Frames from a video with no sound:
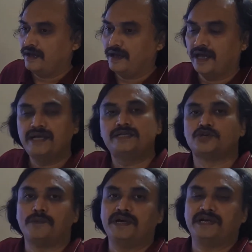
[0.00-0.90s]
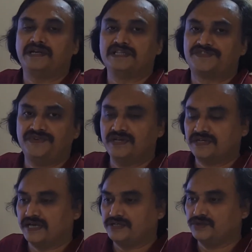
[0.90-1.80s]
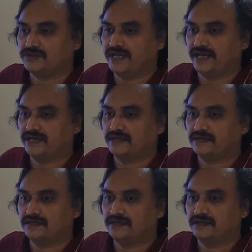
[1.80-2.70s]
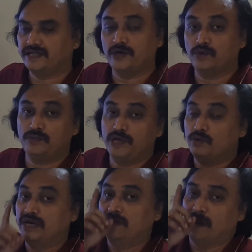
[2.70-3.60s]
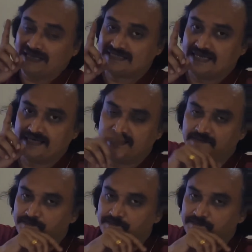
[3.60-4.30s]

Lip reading: Any geometrical sphere that you take, there would be only one center.